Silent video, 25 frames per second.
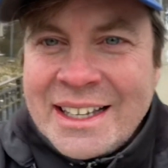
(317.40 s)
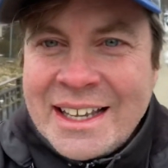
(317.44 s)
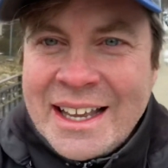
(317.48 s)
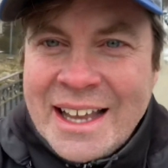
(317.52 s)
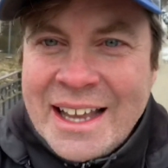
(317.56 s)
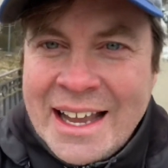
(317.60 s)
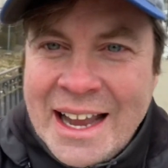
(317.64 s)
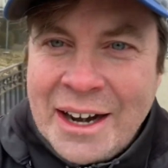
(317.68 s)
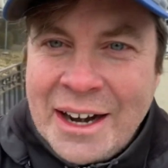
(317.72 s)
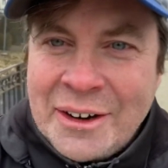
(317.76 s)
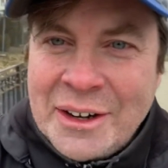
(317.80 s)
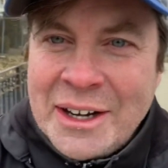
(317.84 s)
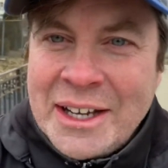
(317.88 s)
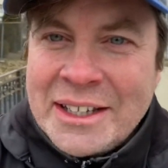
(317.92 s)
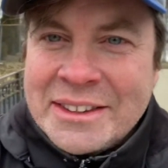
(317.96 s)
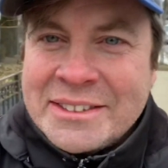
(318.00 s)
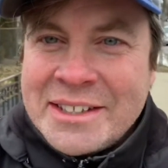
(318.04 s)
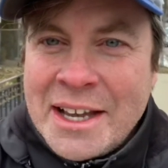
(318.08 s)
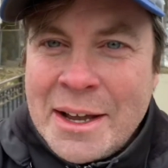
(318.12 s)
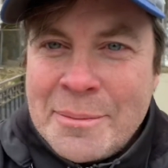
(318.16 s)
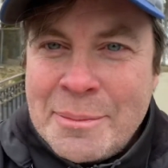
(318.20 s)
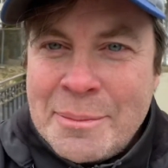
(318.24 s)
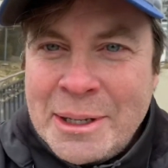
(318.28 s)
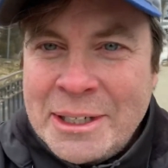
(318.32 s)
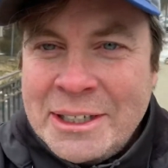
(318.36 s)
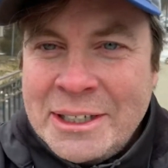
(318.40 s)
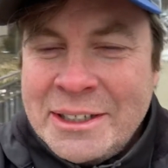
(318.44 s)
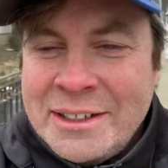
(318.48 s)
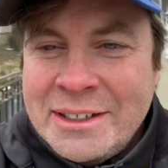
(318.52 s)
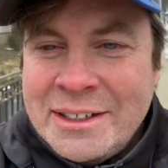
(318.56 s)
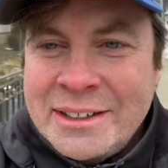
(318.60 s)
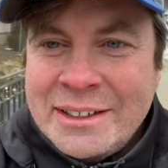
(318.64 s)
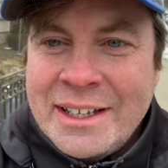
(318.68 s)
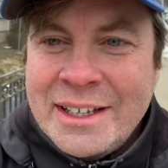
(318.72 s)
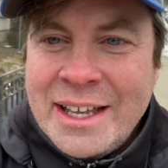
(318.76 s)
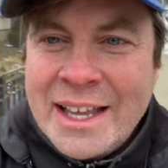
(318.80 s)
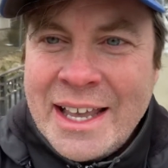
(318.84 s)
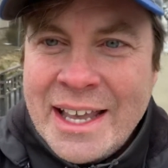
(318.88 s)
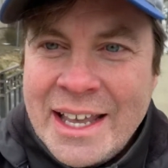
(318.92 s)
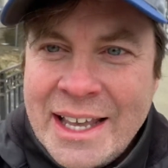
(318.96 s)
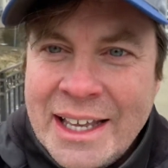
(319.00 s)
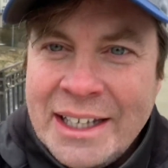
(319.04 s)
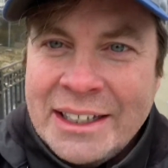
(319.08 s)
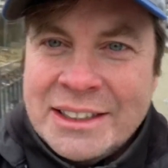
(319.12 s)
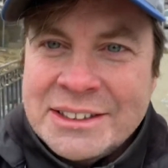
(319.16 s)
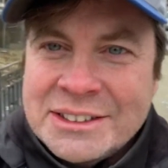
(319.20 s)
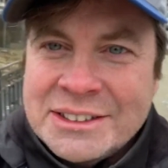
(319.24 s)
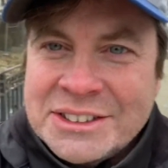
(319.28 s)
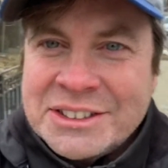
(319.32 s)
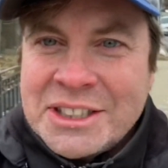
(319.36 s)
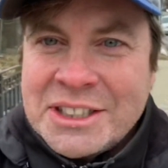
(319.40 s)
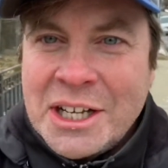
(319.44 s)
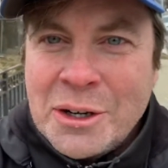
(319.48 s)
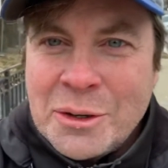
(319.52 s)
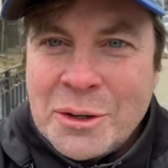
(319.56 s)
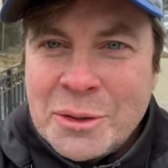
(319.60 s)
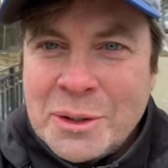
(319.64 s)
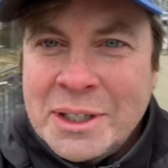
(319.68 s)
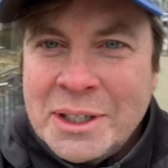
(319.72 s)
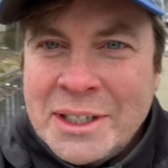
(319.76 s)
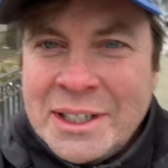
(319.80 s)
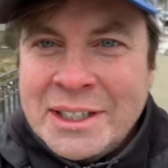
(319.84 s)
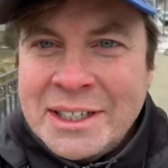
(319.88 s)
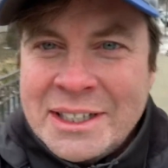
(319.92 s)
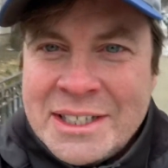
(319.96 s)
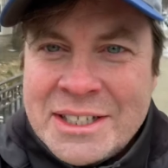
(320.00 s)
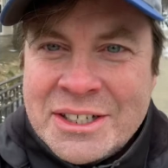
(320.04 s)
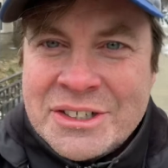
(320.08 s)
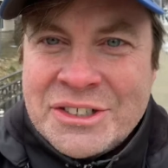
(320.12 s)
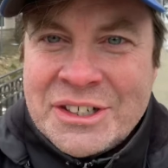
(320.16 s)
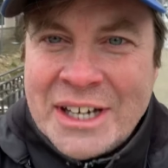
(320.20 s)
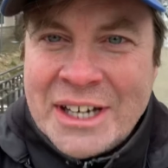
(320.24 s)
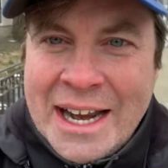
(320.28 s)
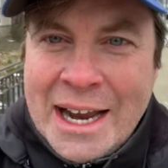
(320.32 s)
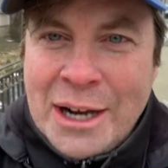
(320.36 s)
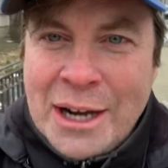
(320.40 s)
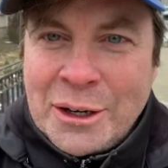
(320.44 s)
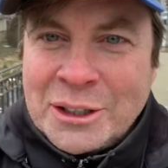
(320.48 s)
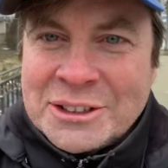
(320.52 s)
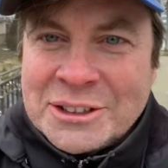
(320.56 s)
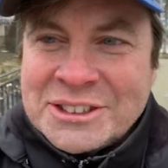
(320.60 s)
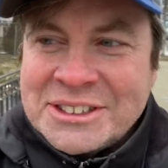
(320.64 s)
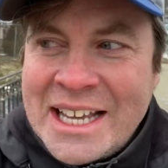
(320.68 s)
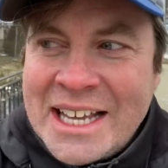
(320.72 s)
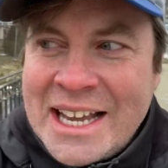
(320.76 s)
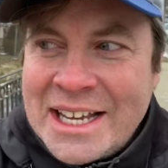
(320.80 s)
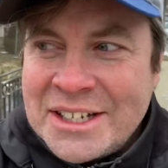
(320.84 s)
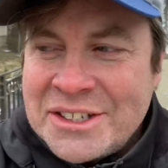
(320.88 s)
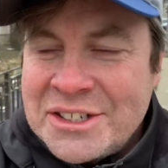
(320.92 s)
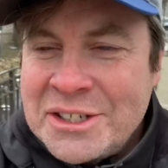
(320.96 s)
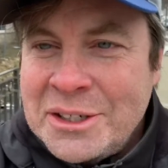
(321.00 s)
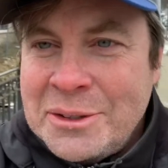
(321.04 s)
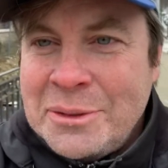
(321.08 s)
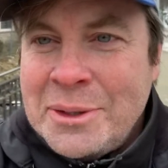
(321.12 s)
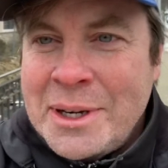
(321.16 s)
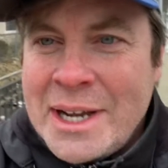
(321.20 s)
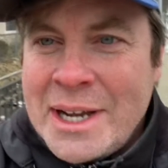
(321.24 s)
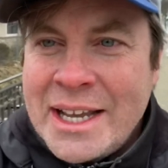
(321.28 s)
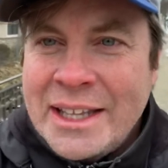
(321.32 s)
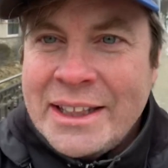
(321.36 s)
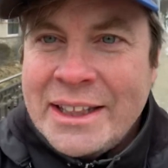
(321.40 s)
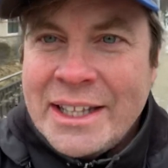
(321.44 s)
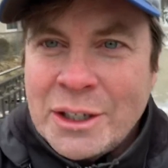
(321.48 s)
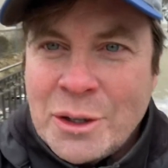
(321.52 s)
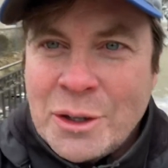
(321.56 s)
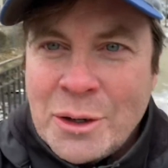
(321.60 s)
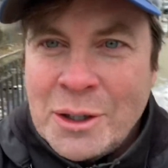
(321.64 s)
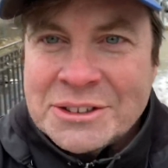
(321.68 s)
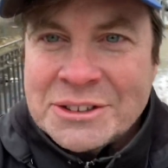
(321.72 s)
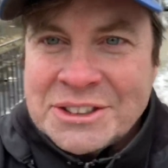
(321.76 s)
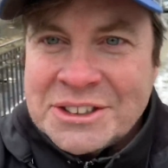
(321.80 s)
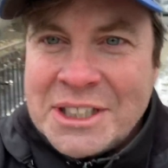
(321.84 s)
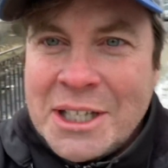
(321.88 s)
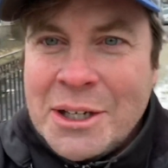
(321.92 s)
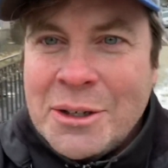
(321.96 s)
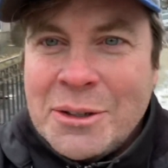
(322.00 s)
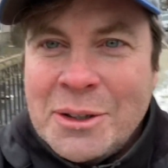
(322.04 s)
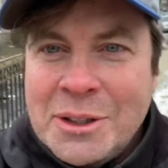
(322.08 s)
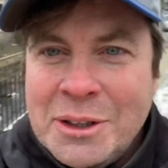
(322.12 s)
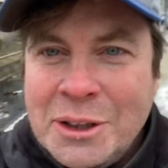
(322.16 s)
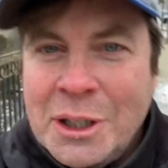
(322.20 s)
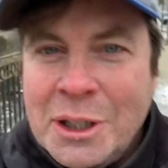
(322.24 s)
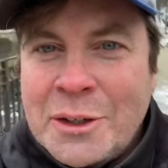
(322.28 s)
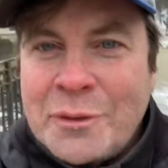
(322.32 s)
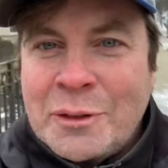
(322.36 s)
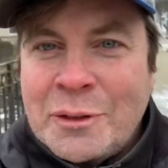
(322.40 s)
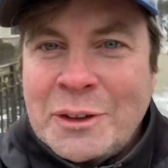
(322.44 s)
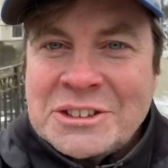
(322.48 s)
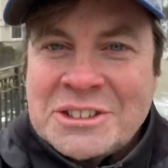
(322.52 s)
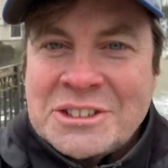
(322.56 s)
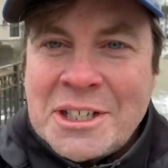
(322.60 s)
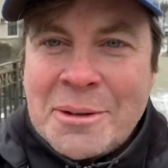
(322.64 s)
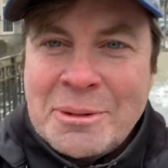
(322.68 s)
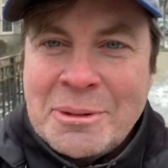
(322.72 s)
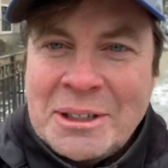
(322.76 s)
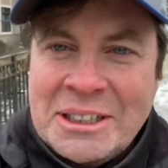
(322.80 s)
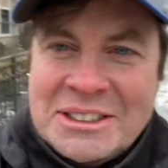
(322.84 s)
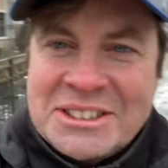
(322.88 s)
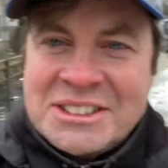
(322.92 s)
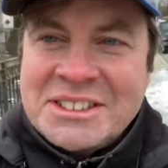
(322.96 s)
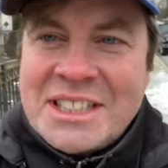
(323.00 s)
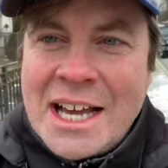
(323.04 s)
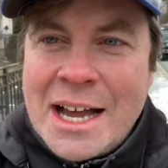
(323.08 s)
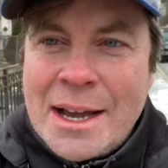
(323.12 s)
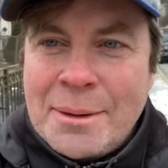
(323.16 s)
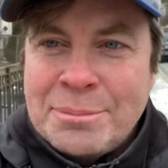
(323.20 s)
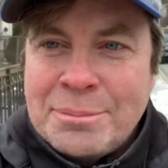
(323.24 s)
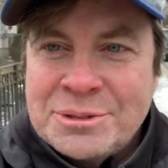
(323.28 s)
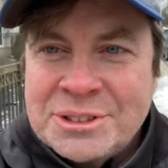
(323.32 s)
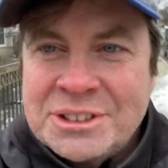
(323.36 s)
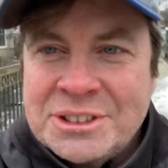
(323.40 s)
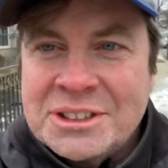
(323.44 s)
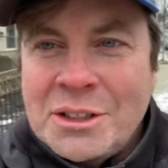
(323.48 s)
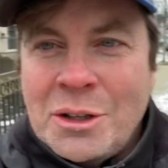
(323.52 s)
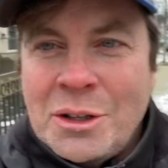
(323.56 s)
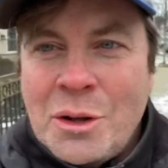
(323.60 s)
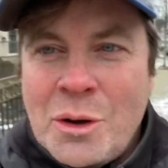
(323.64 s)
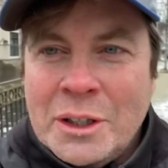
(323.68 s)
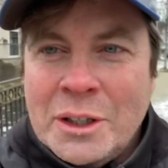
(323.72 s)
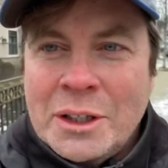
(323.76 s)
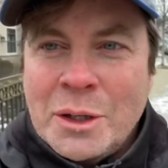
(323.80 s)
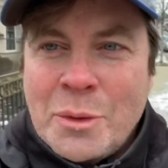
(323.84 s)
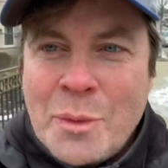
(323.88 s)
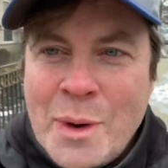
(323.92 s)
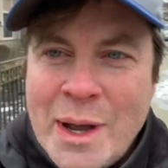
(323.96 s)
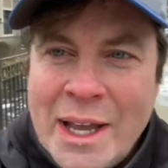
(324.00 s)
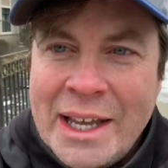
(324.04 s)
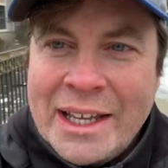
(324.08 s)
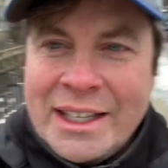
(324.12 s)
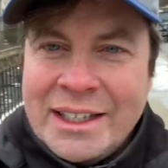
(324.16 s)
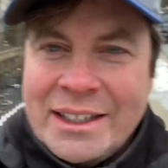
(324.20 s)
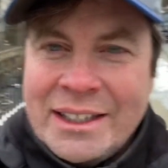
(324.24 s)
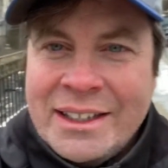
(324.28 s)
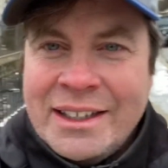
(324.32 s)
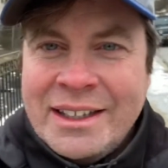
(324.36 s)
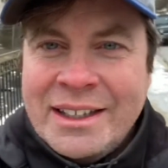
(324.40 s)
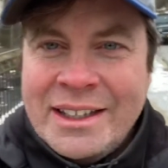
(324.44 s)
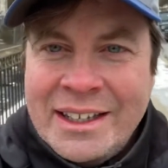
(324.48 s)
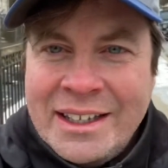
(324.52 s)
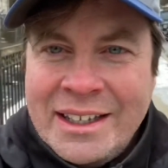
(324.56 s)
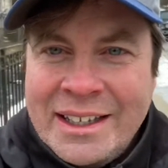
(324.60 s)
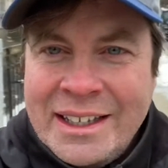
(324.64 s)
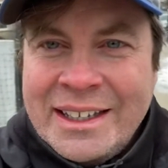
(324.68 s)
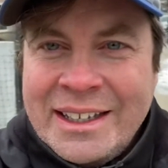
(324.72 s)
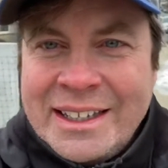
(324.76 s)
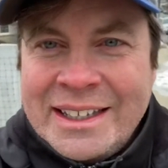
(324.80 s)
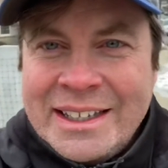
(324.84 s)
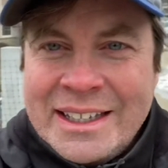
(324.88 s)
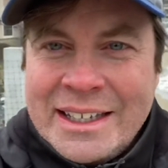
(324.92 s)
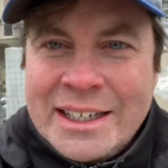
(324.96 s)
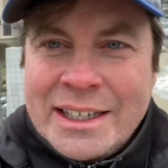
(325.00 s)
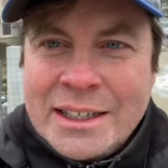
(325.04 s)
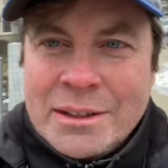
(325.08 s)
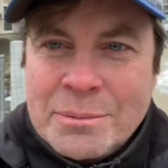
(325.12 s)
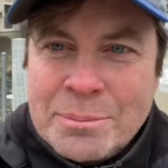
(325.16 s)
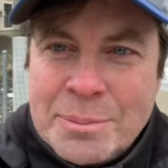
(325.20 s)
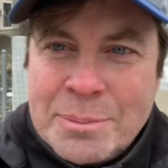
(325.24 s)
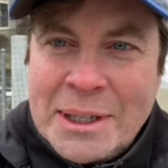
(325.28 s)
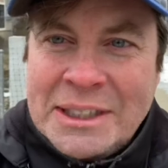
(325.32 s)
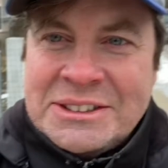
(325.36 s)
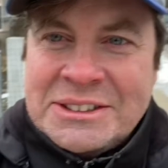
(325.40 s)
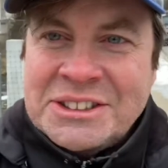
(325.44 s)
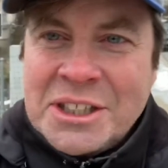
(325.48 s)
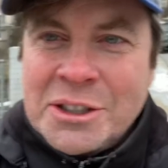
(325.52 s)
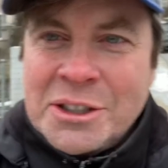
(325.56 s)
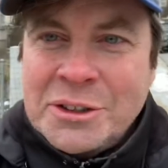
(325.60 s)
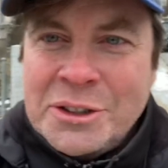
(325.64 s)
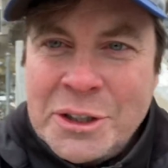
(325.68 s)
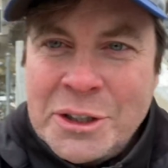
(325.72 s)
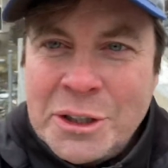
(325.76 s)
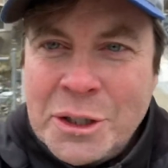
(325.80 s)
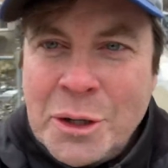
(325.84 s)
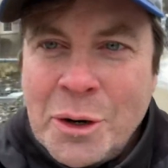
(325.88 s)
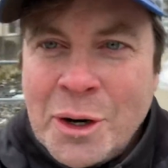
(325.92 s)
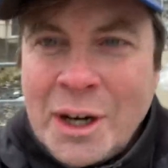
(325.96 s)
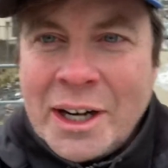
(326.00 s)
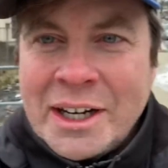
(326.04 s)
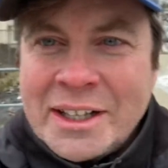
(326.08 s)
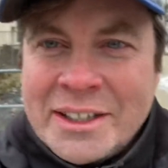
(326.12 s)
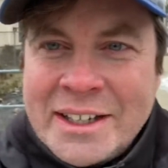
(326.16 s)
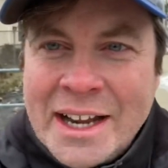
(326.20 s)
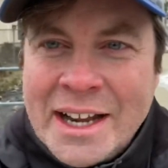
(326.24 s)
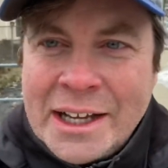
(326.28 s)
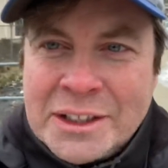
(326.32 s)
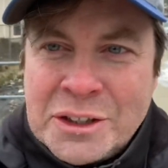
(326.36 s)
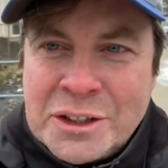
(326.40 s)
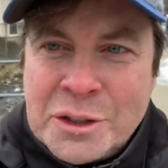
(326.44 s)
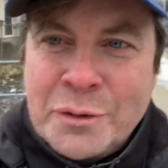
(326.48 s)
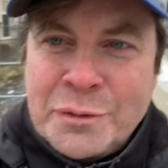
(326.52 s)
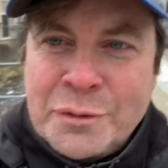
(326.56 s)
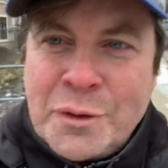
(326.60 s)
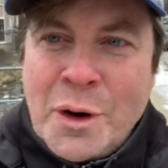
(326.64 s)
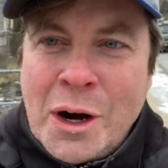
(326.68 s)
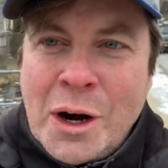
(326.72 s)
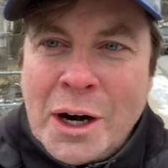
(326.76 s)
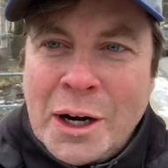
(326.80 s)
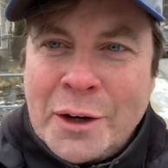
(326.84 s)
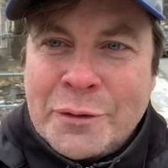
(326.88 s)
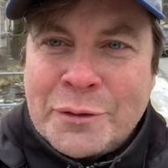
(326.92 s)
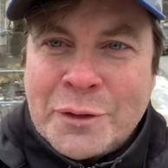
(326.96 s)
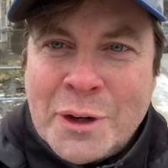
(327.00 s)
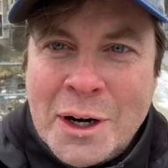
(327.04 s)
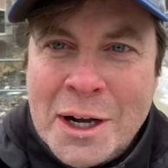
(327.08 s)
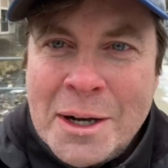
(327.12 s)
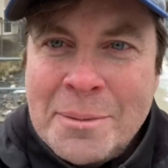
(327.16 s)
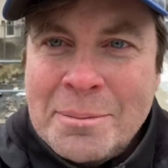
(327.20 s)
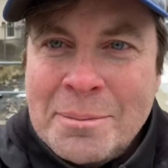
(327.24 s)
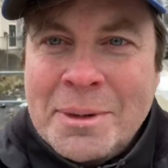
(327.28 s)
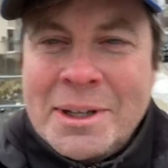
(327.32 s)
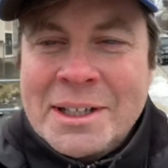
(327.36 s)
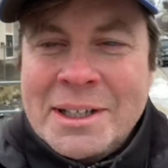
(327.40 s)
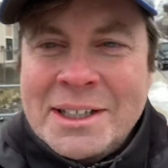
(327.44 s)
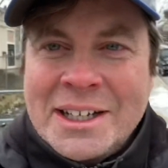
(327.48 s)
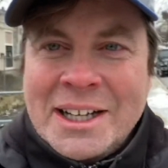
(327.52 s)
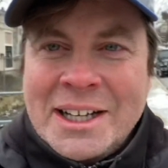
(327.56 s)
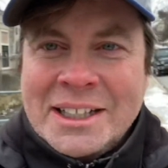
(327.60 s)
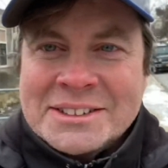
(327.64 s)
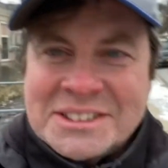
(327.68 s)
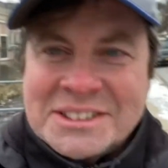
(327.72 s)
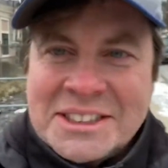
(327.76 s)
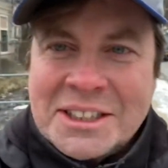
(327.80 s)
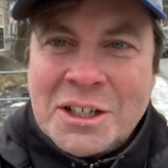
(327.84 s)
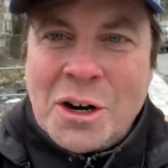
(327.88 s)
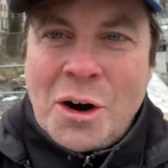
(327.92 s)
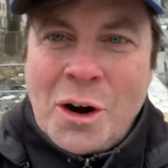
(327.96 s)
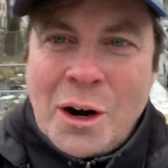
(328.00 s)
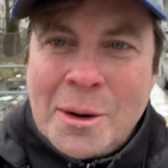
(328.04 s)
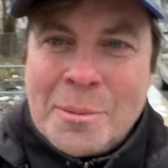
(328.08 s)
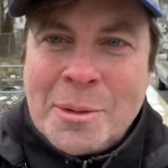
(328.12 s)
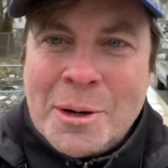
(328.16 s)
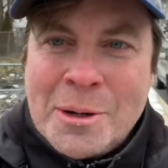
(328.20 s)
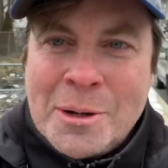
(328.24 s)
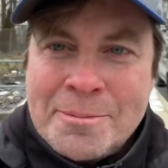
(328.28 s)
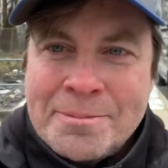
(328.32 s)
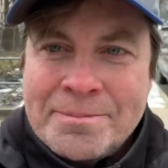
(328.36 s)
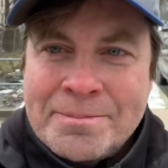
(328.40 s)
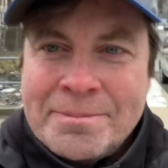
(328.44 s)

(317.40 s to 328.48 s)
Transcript: Harriet Tubman. And so check out her statue, and then also look for some of these stops along the way in Peekskill, New York, not too far from us in Carmel.